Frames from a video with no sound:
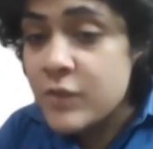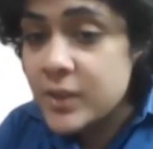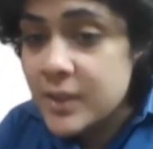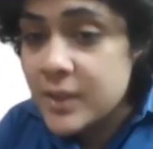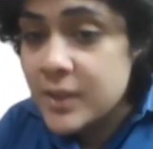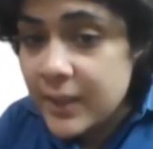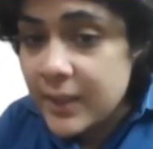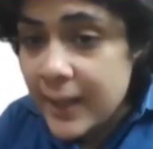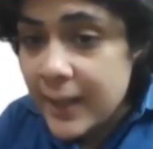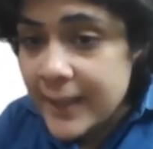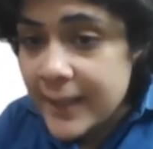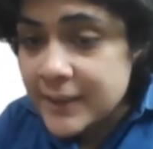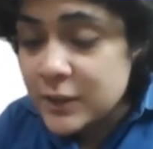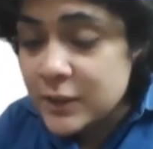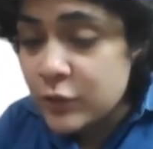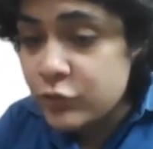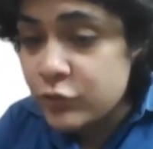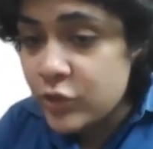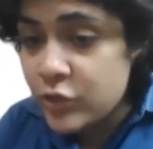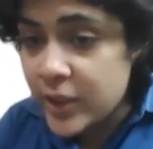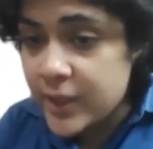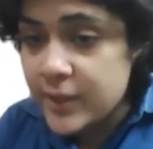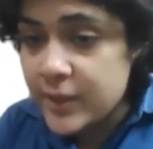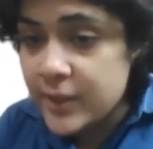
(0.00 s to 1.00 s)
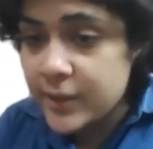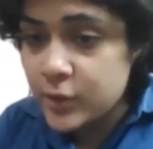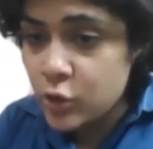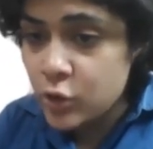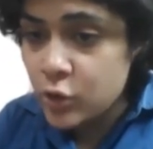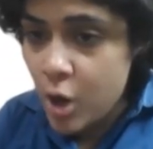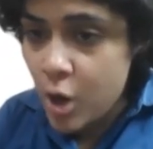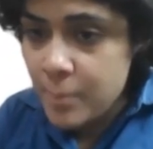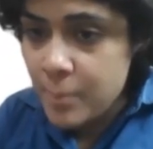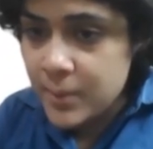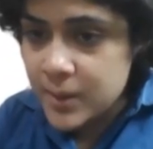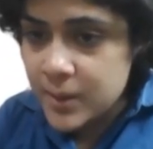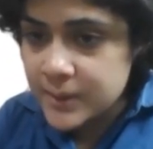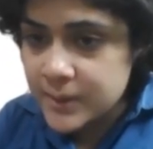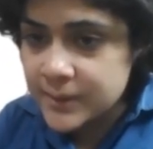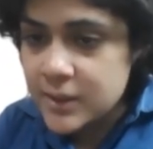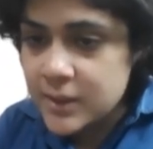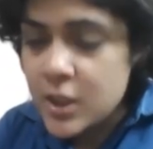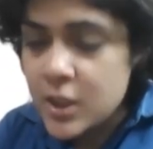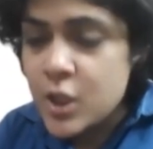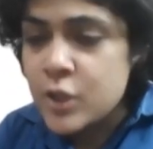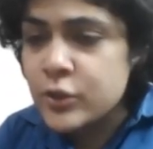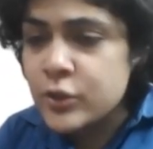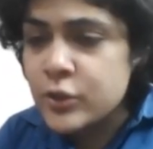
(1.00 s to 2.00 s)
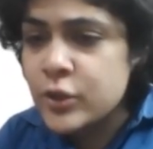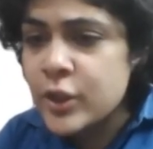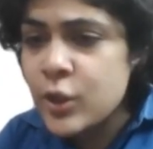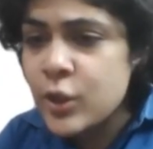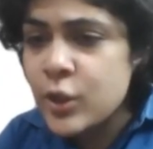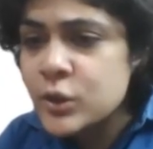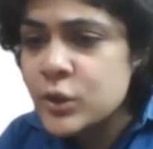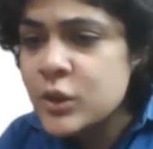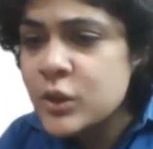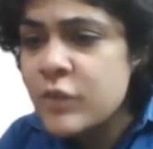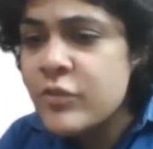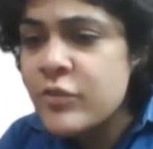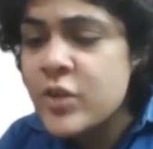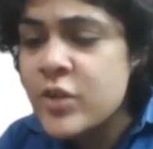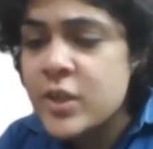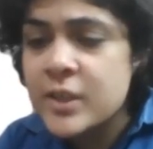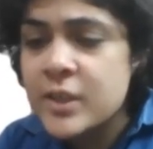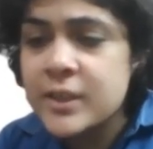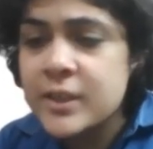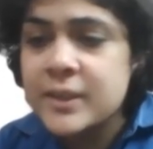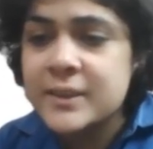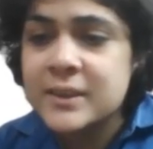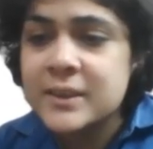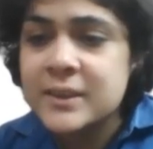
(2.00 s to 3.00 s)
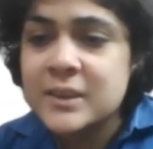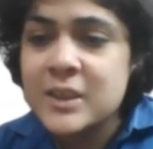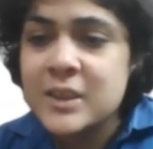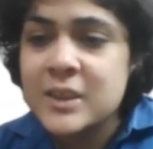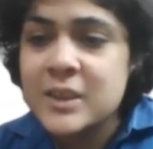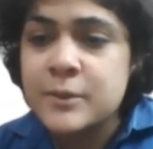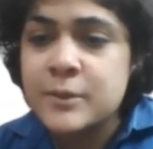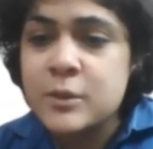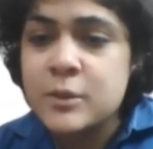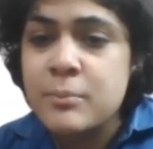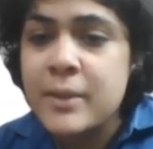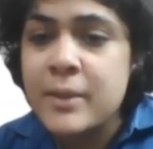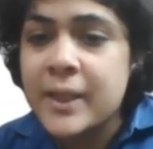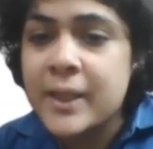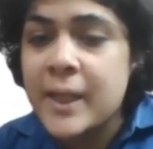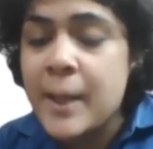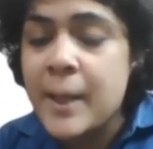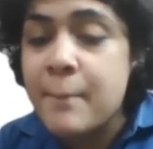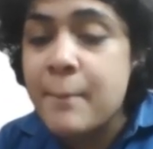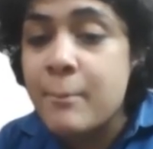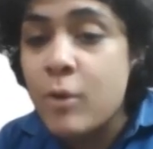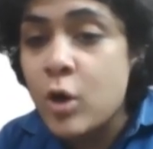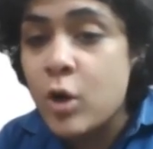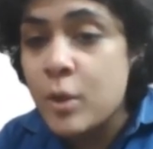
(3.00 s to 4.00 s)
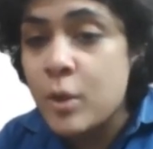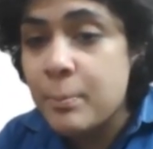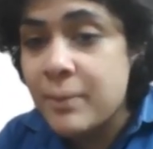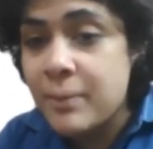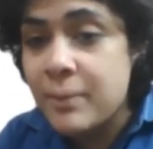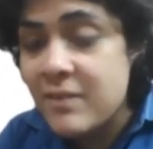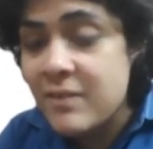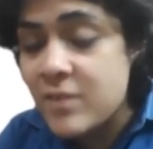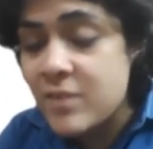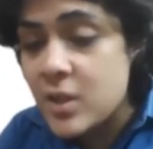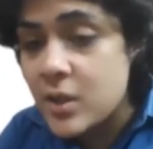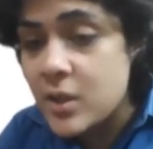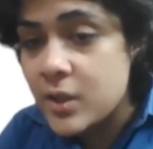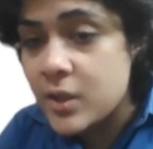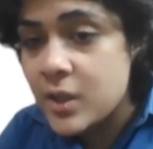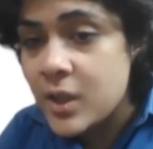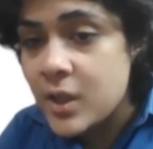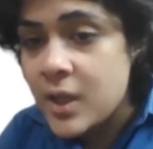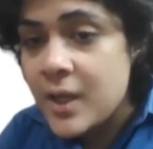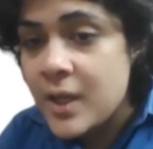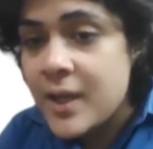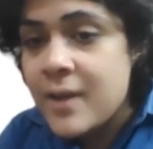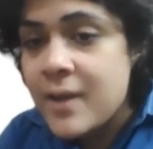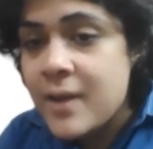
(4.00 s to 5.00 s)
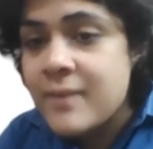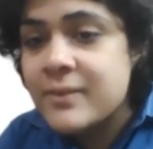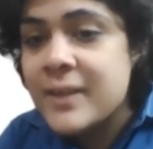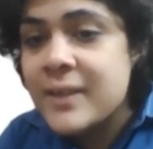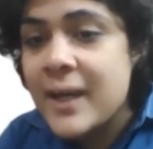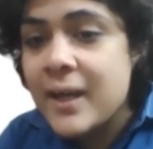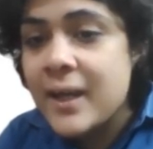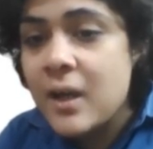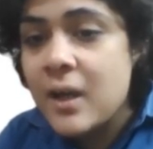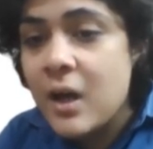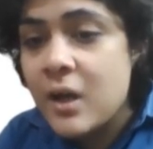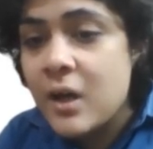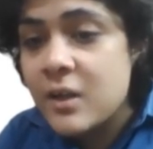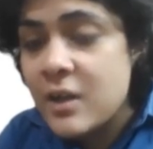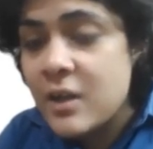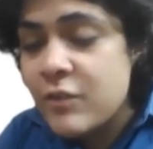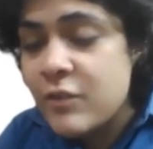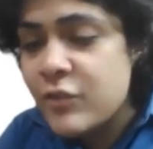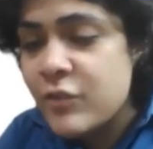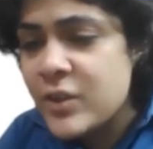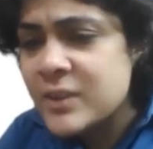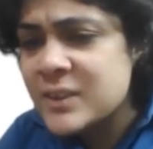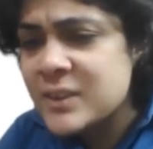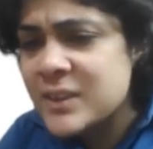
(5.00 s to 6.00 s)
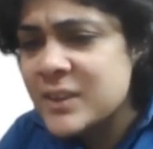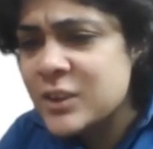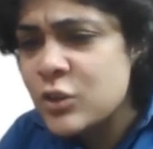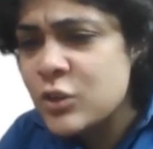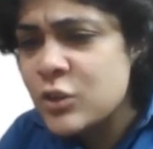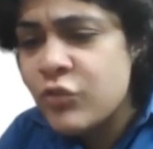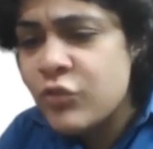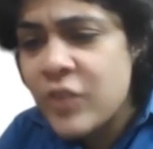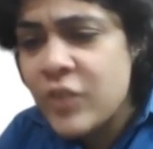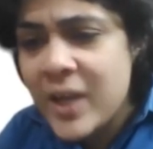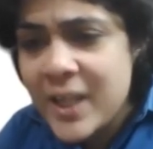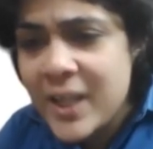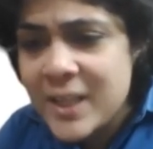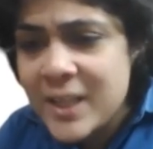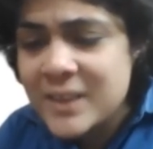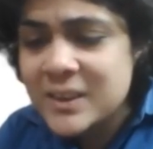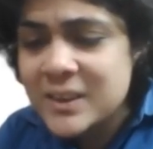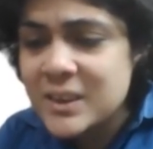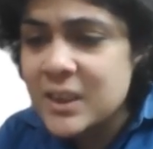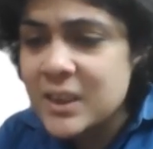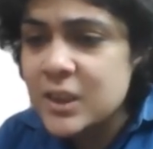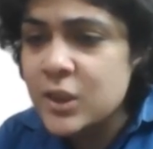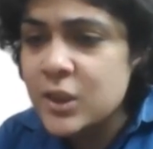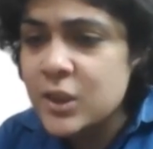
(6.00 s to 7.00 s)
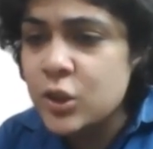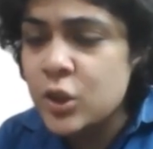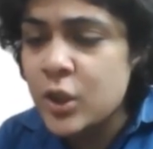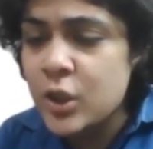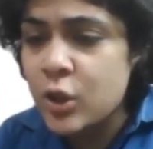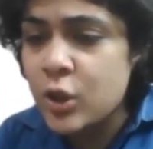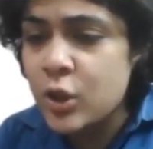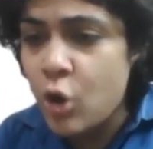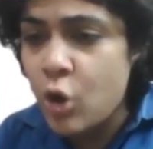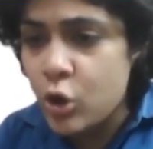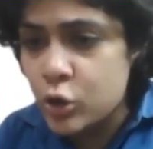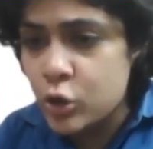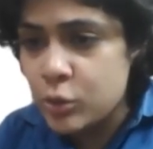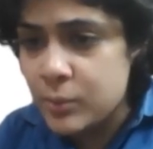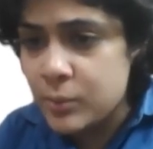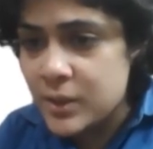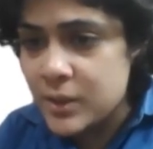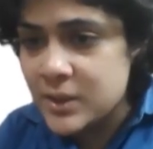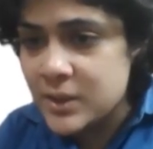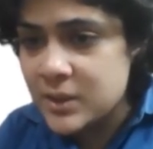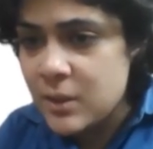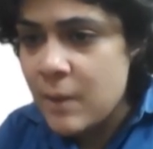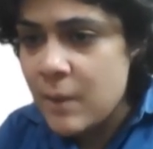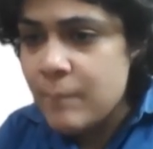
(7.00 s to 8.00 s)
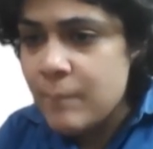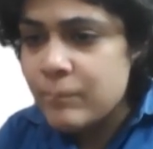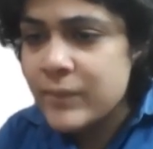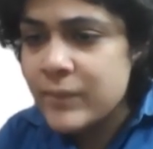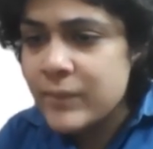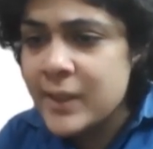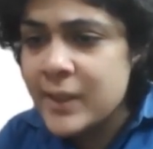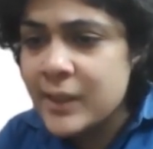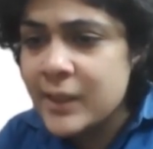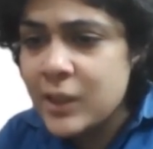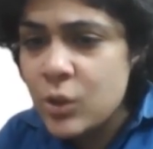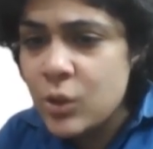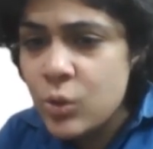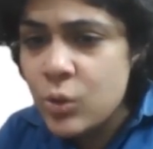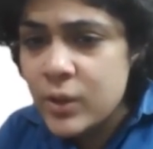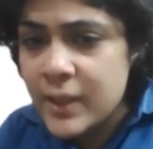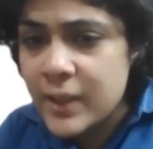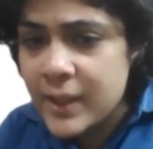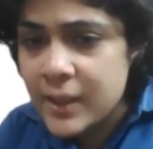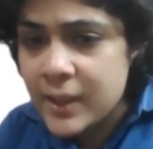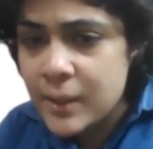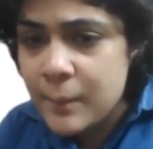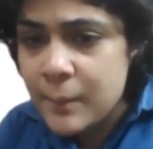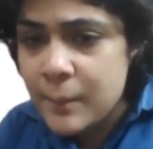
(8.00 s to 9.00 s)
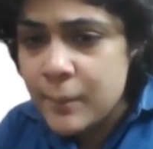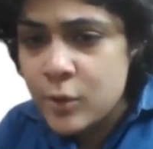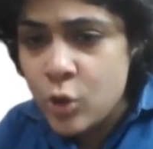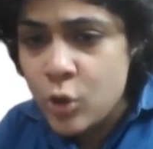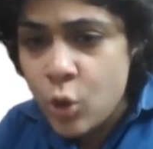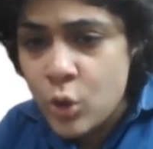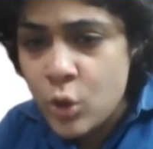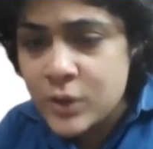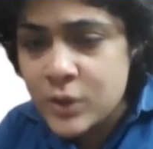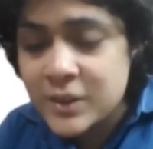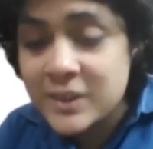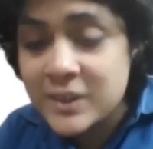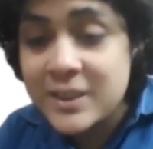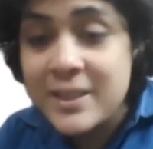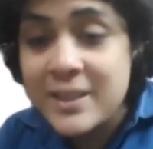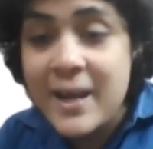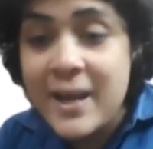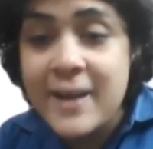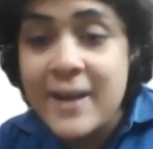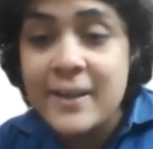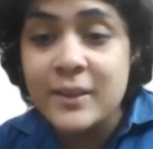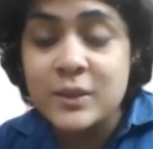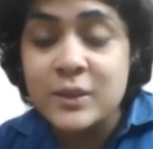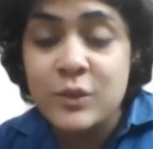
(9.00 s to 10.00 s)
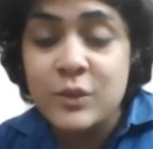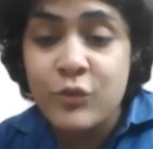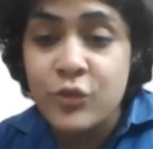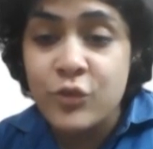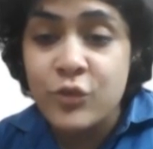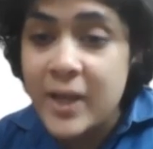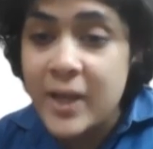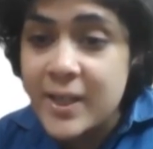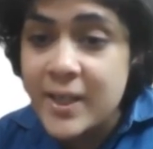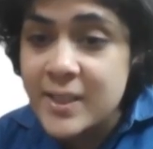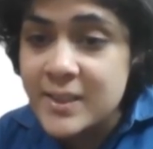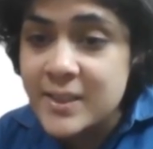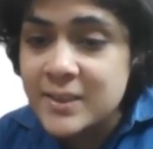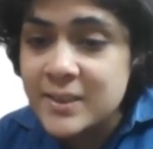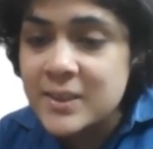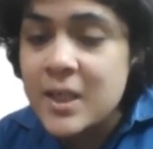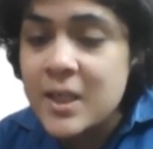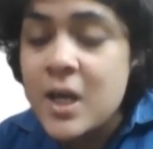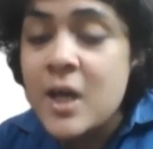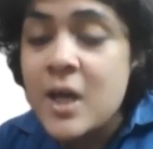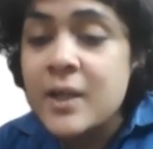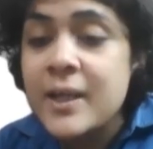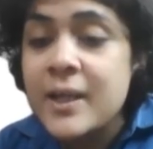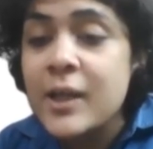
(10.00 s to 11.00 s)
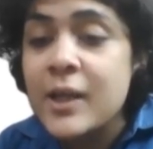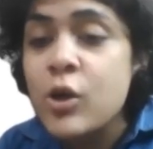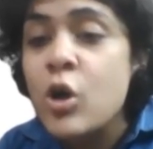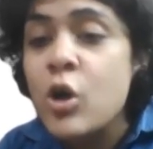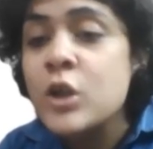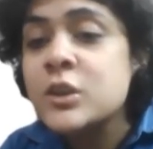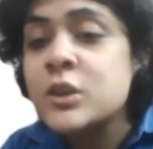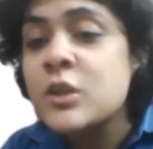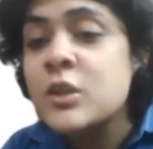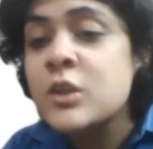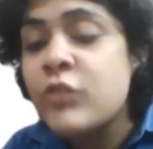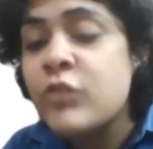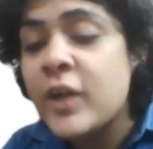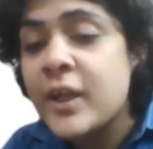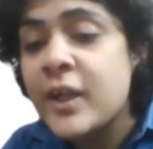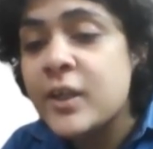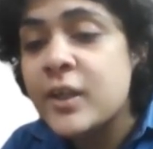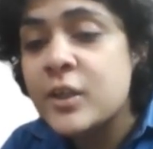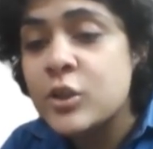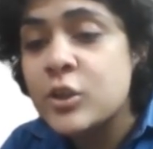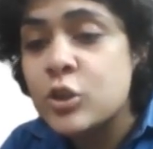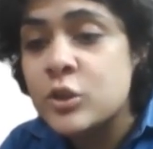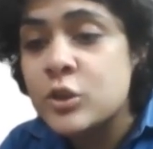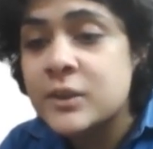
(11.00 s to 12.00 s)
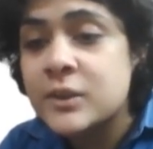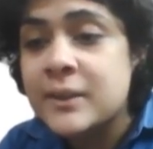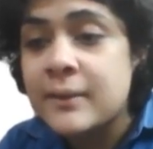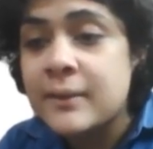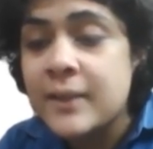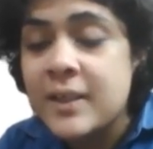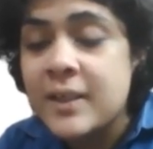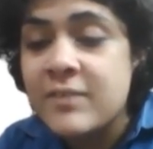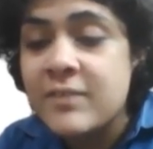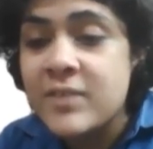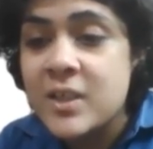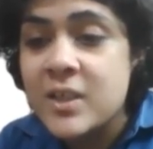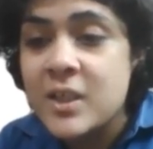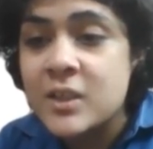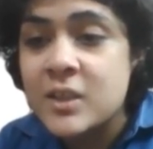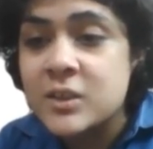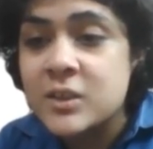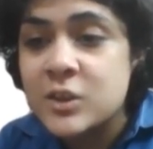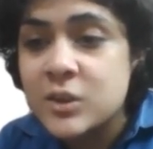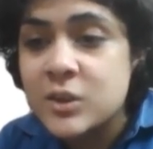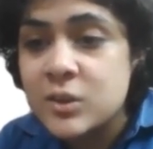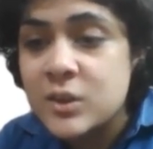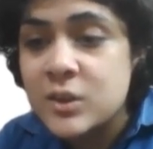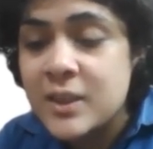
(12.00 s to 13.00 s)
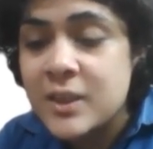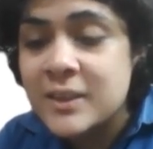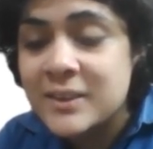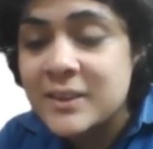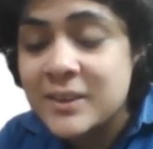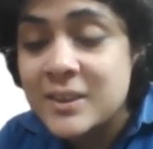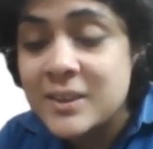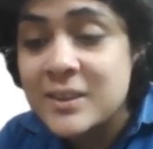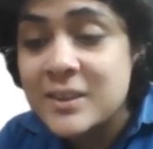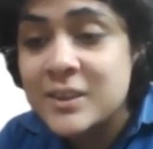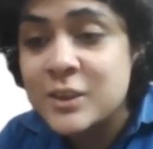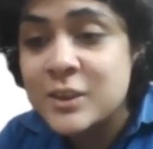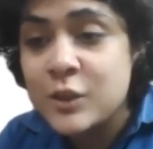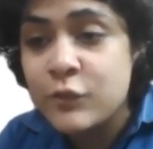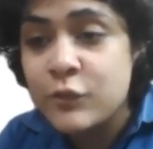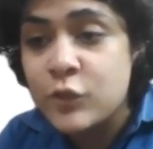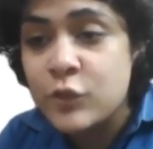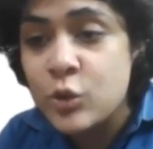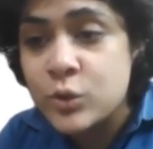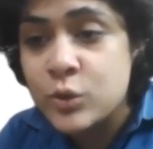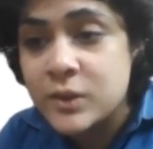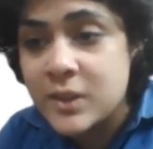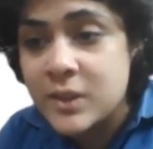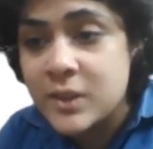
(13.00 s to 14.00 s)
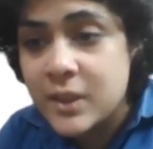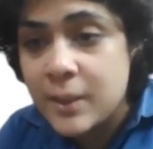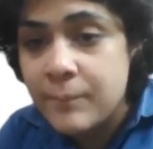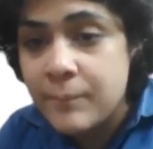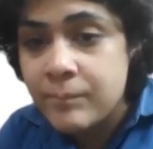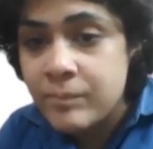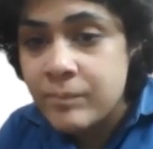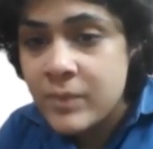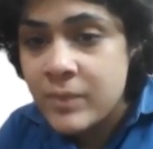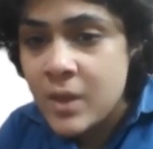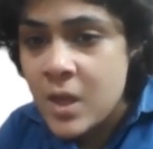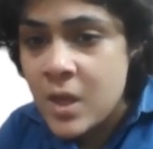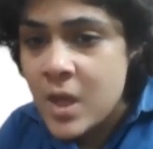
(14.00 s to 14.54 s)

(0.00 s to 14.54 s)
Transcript: With the rise of trade and commerce, the use of written scripts became more prevalent. There are references to various written documents, including notes, letters of credits, records of traded goods, and even instances of usury.